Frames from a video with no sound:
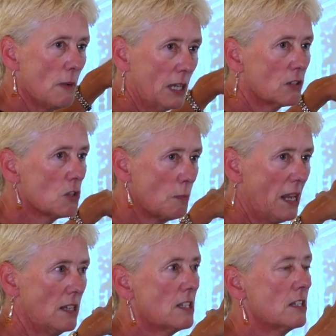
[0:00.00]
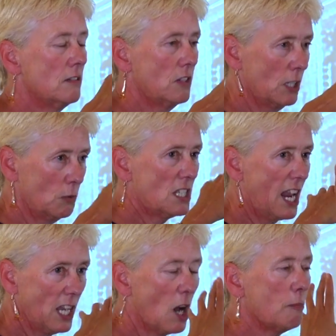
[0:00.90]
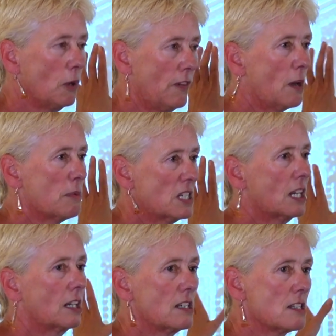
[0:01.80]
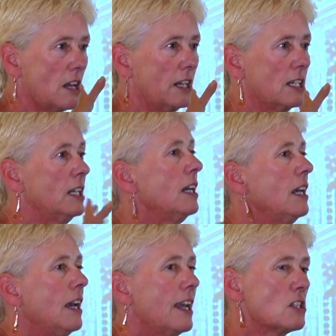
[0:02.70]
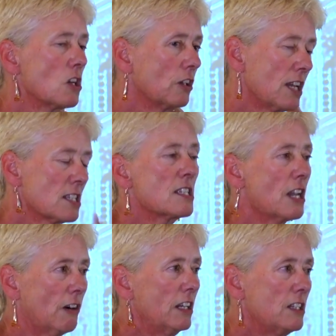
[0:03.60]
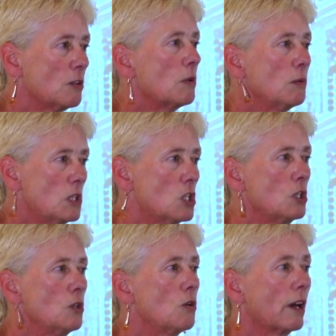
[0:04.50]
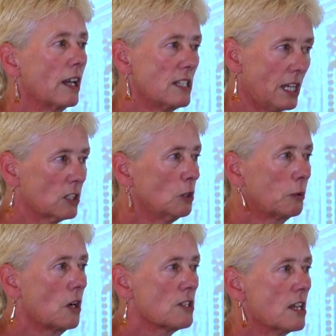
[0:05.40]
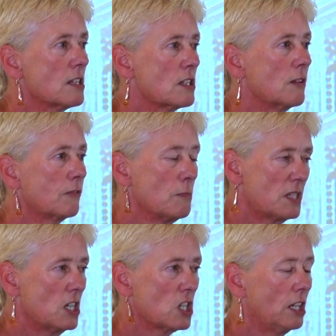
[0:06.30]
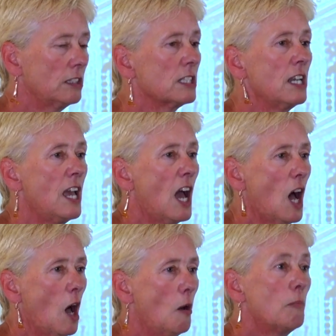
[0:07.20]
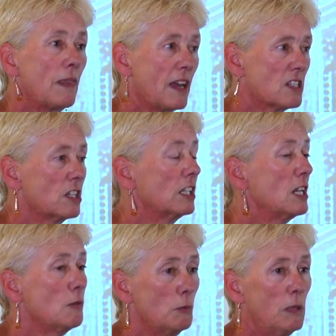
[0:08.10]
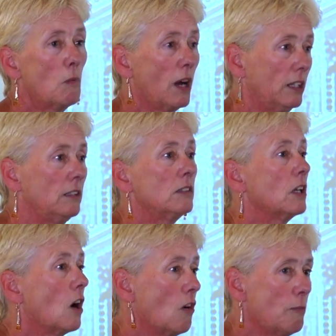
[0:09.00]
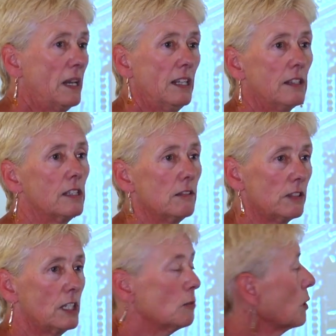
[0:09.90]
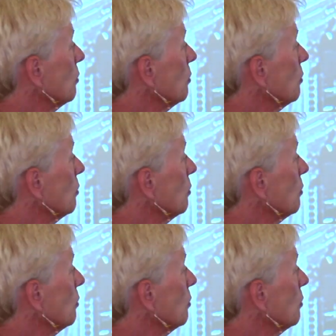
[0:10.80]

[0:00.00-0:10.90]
the amount of space that it would take up on that particular site. It's not necessarily that we would do an identical process from Sechelt, but that certainly would be one of many that